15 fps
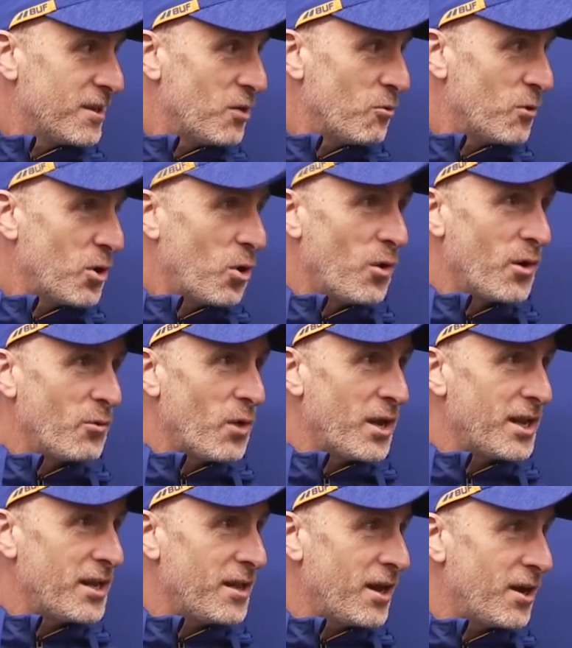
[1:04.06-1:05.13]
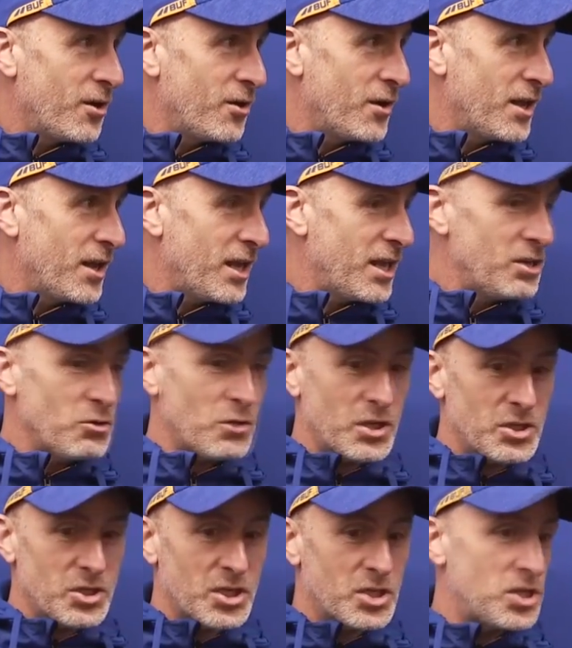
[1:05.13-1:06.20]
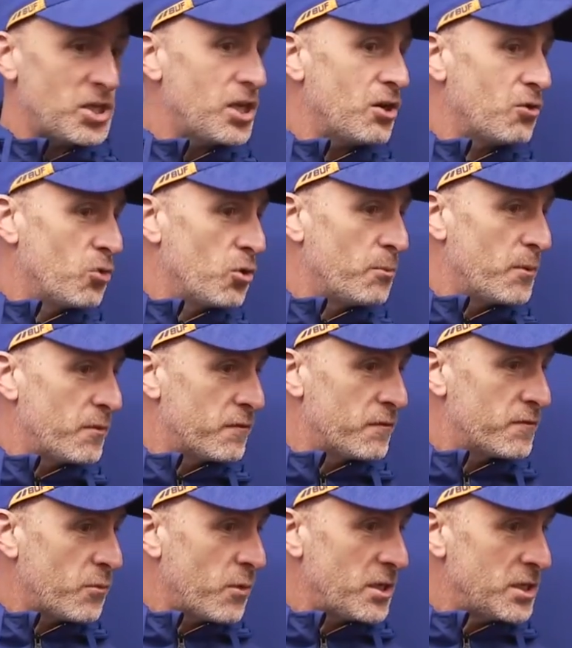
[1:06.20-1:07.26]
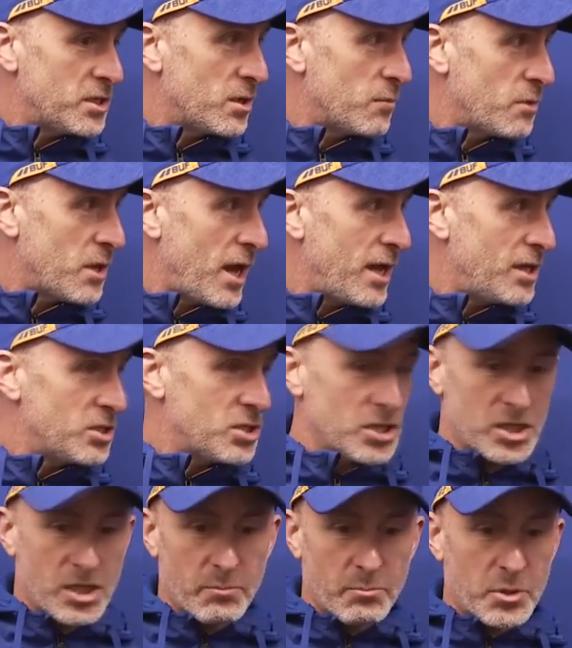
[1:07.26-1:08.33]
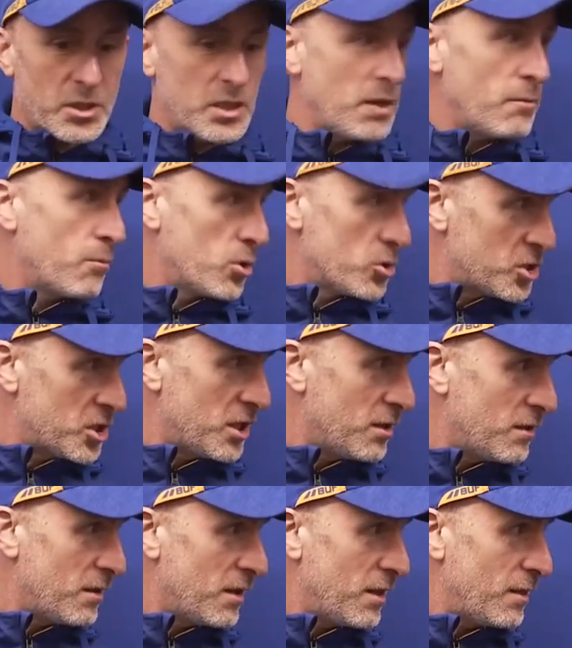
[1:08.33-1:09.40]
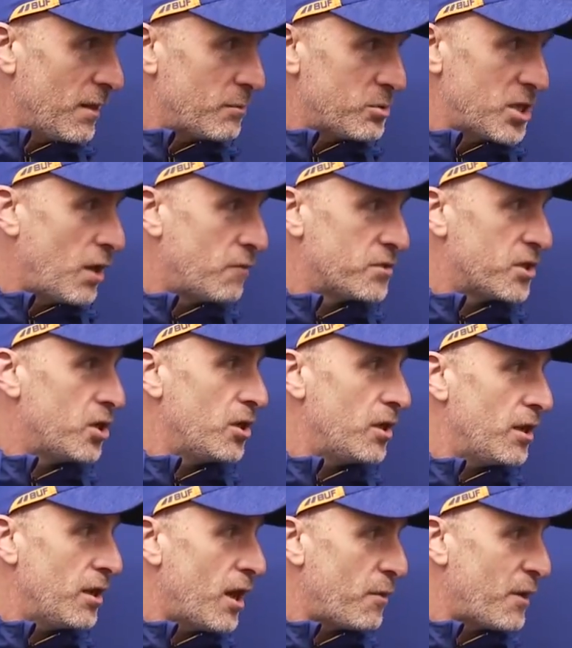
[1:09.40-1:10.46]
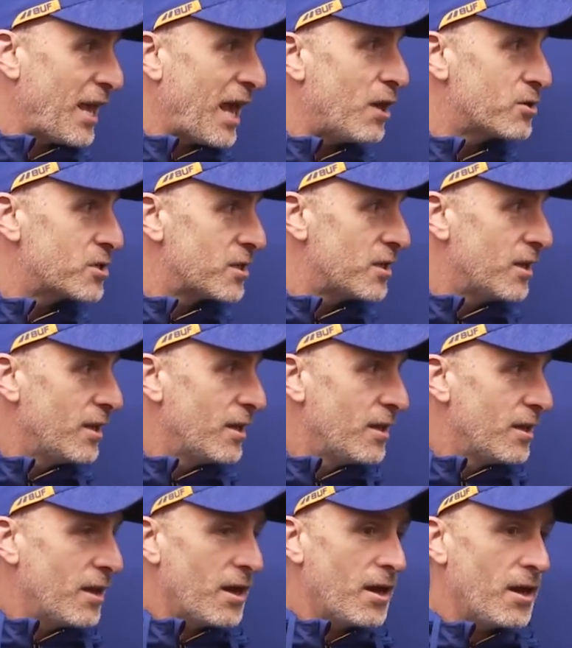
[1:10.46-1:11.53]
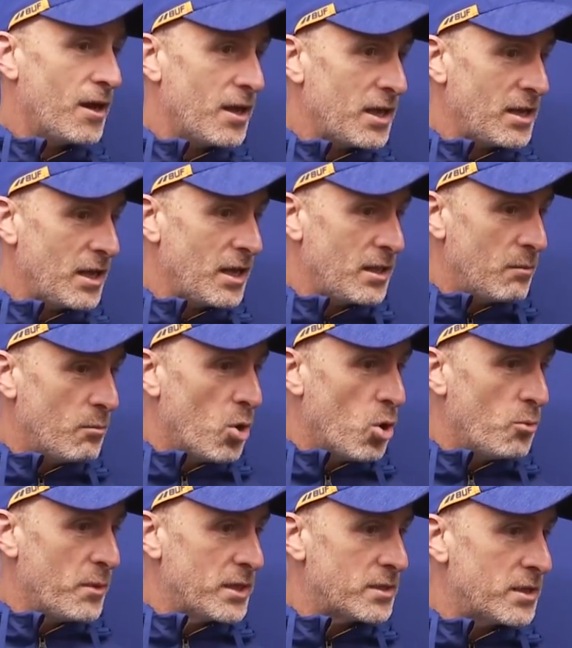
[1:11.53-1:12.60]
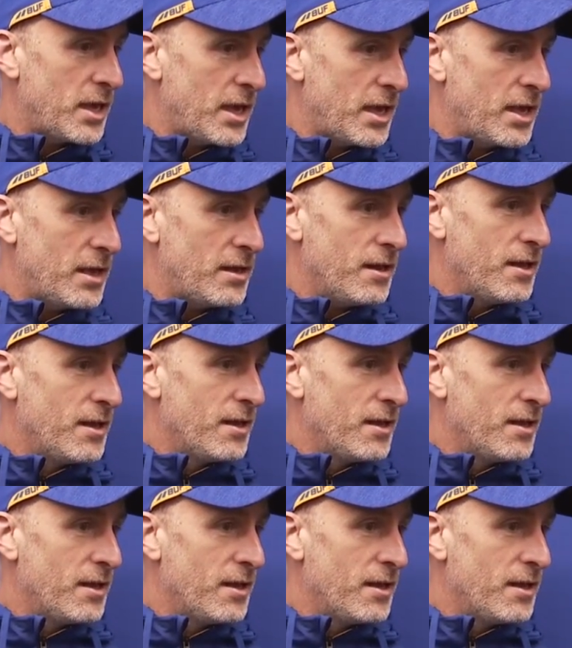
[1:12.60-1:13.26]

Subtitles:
you know, when Owen went in there, and you can just see a group of 20-some guys just completely immersed in themselves and nothing else in the moment. And